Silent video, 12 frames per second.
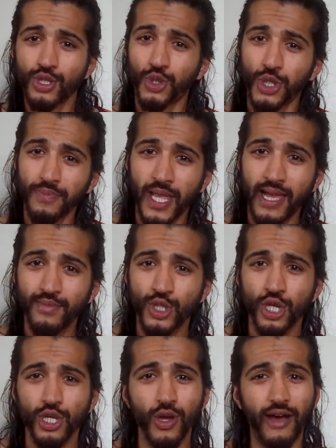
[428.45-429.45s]
So
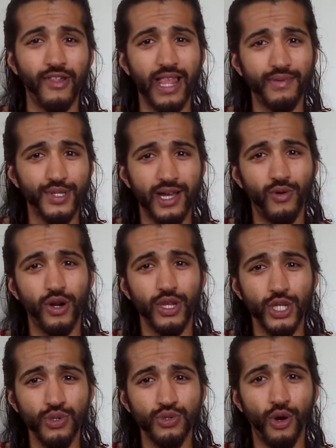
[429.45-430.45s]
sometimes you have a lifestyle where
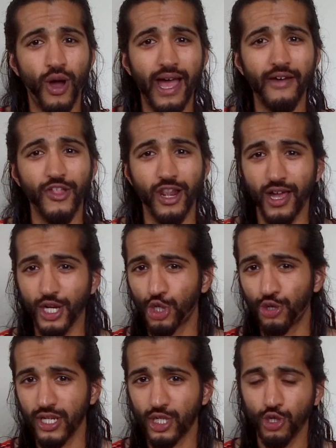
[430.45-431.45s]
you don't have the
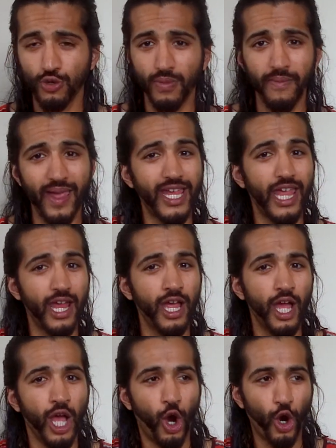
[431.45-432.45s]
luxury to be
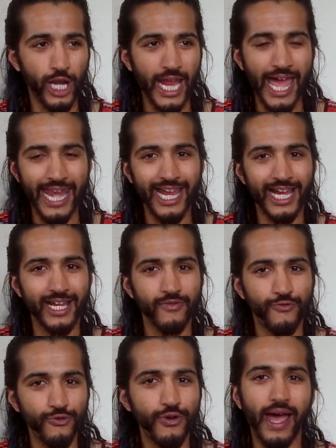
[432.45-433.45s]
making organic
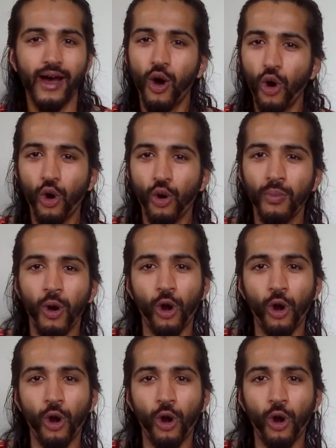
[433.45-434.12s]
food at home,